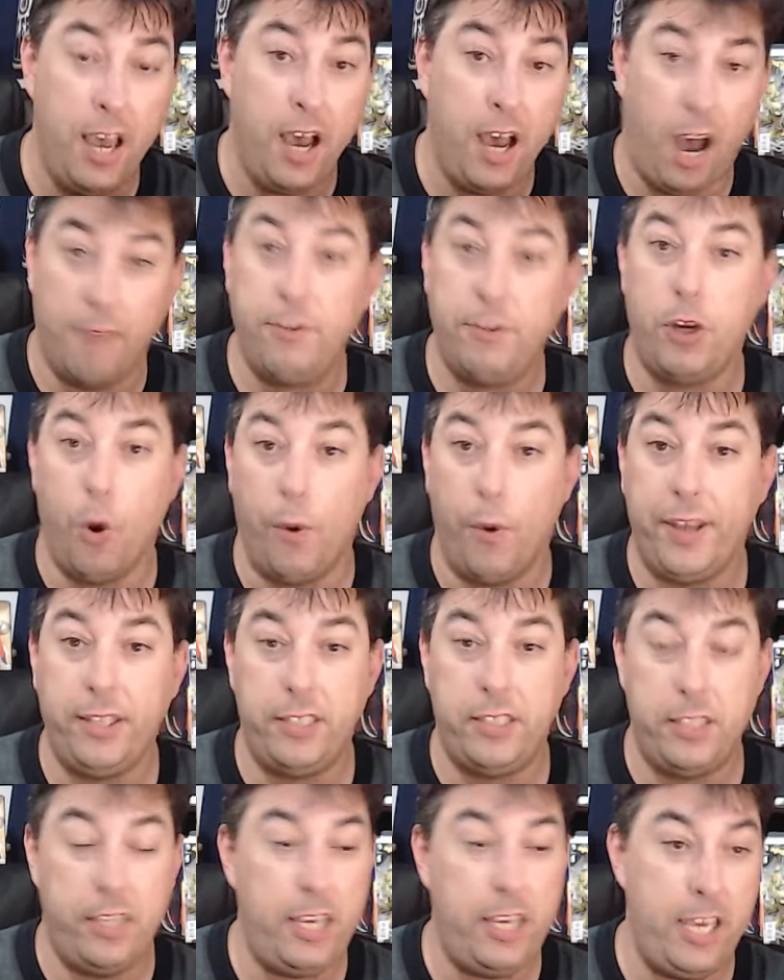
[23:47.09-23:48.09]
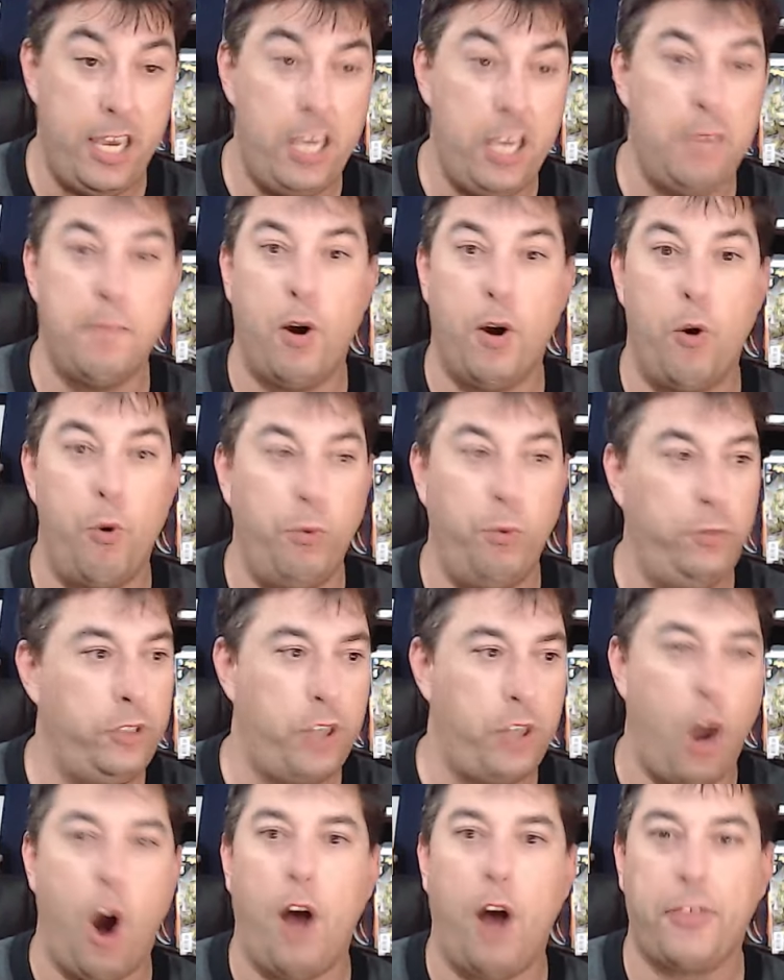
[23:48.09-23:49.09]
of going to the emo
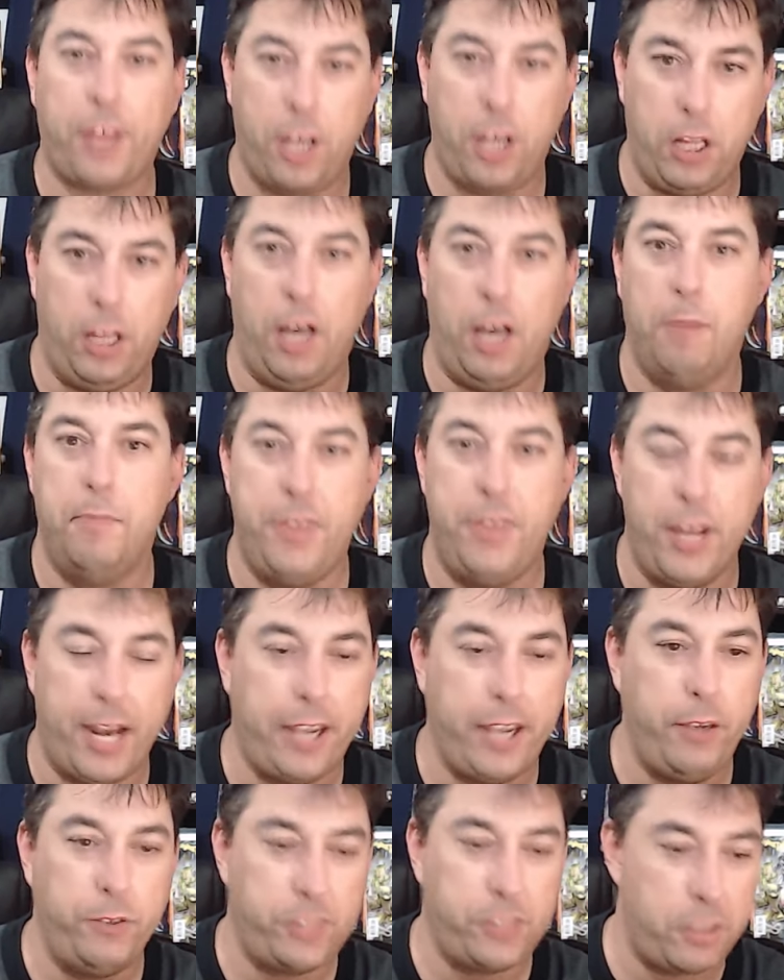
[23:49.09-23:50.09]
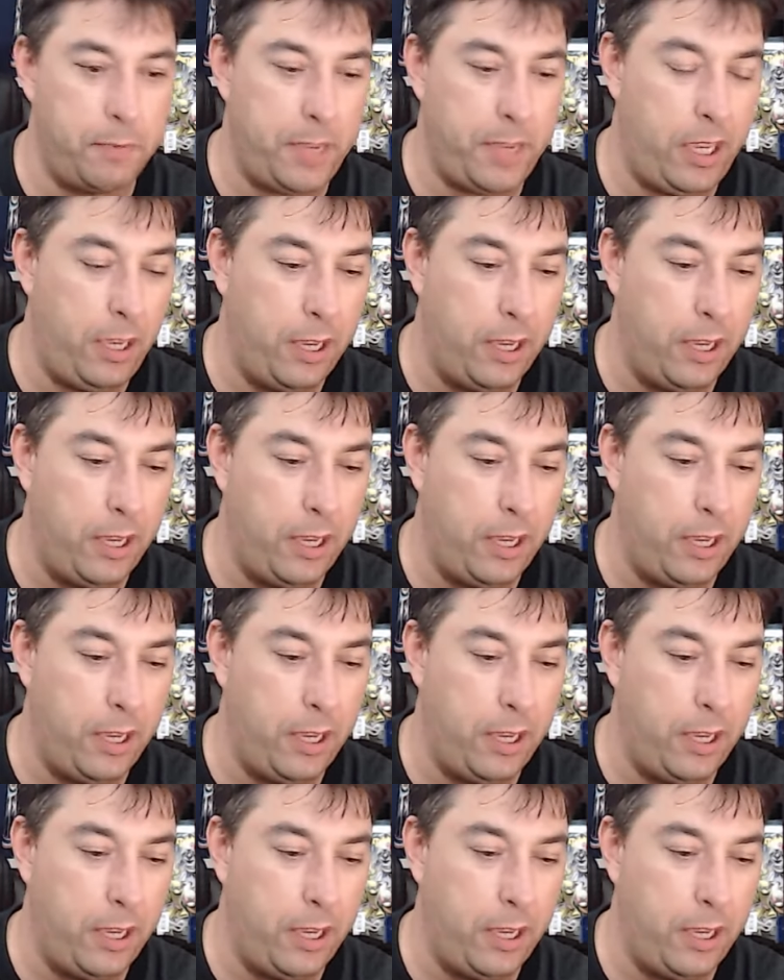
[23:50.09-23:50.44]
goth club that I used to be